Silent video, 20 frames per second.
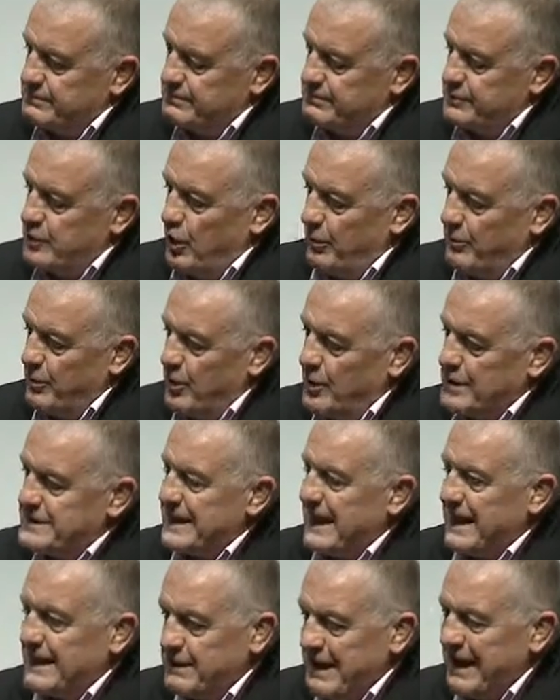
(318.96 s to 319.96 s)
commerce
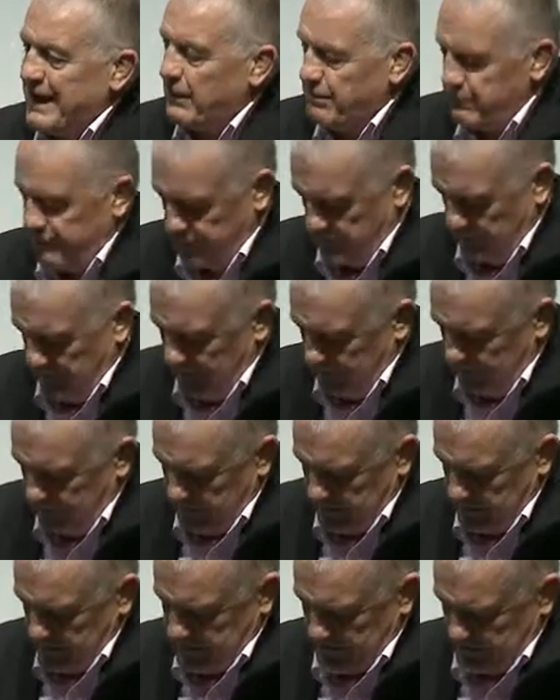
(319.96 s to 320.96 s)
and
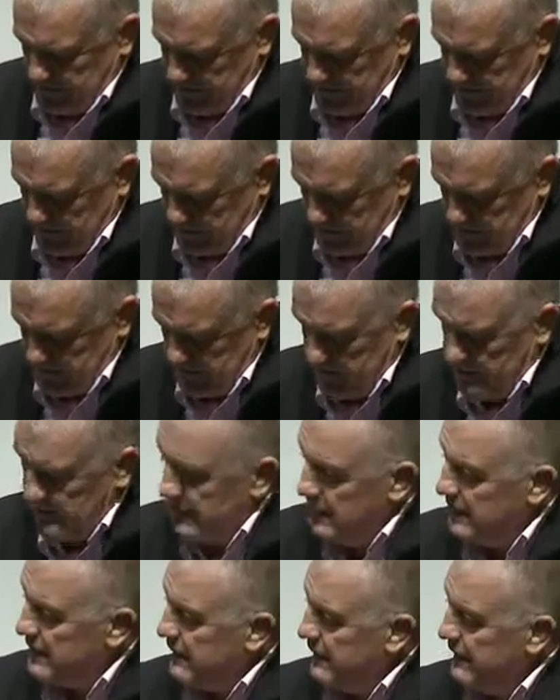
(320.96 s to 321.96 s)
helpfulness of customers.
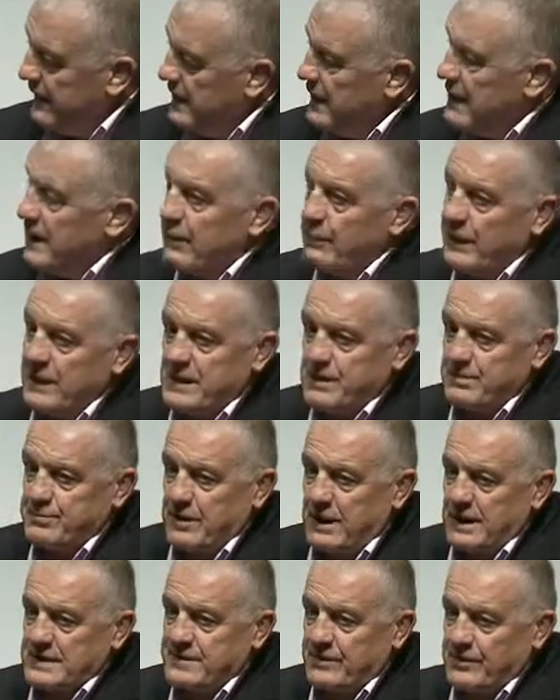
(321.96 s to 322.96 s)
And then in our
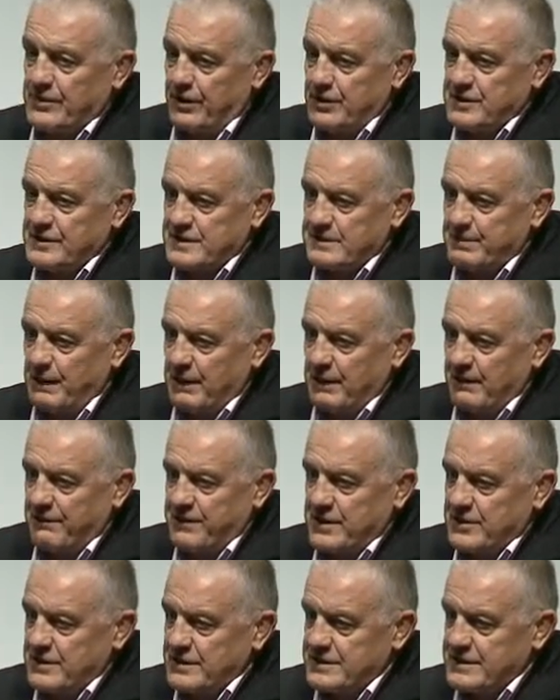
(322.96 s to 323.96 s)
enterprise, of course, it's about
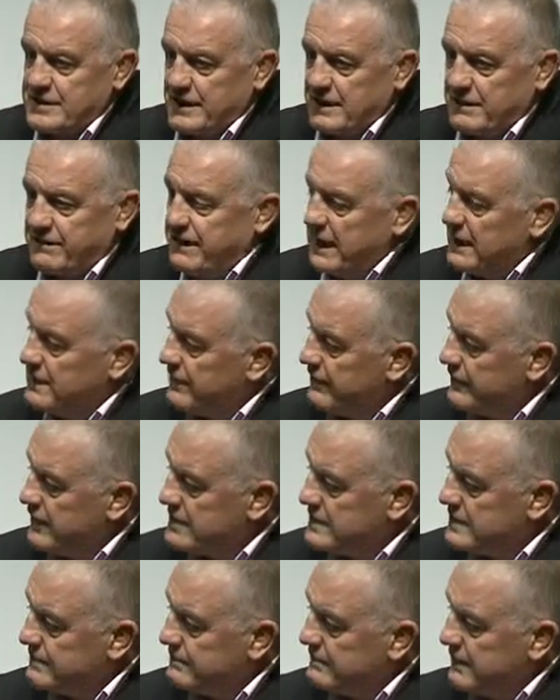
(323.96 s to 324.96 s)
efficiency and
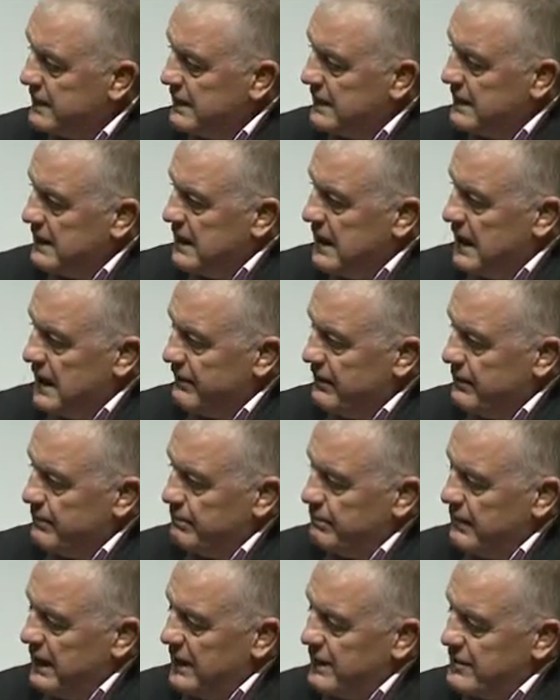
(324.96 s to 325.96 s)
effectiveness.
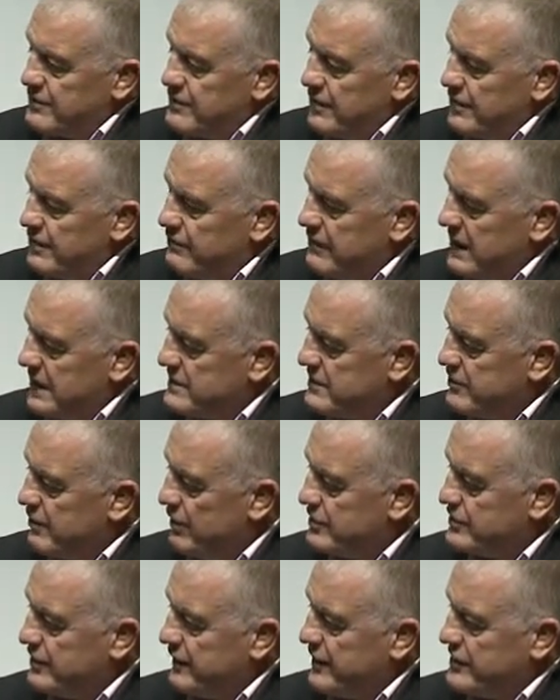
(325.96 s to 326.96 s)
Making sure the right
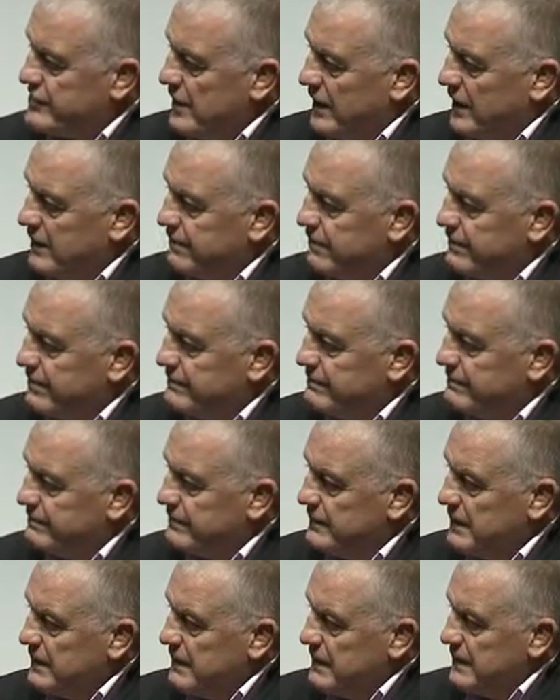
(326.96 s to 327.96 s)
stock's on the shelf,
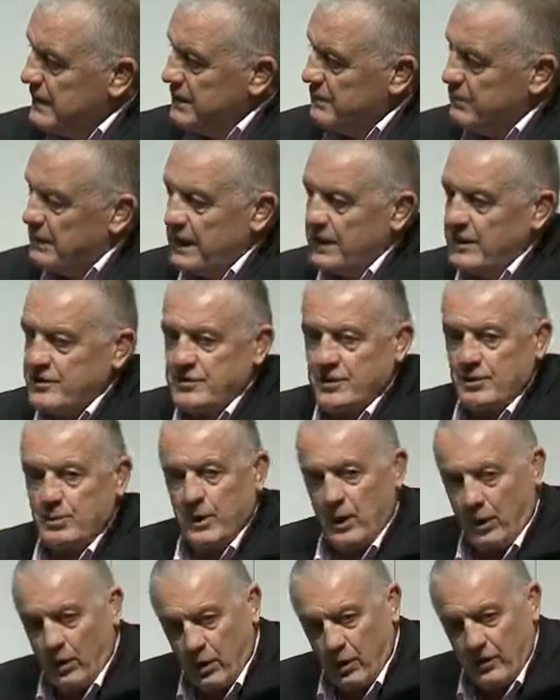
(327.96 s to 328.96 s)
making sure
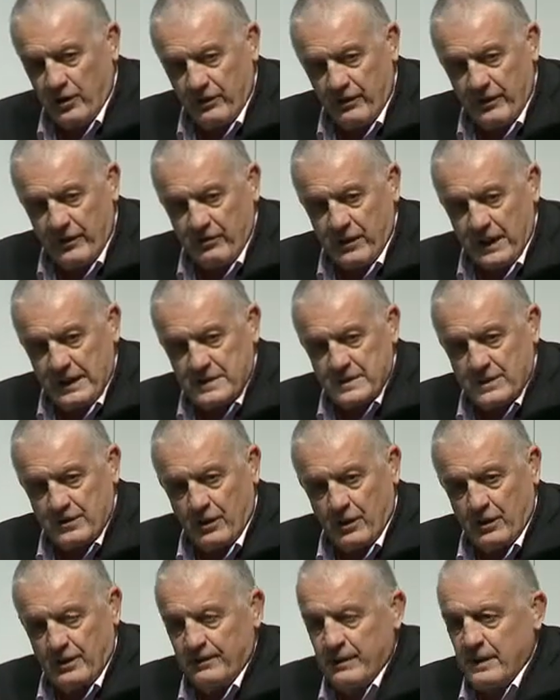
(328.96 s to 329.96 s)
we're ordering the right stock,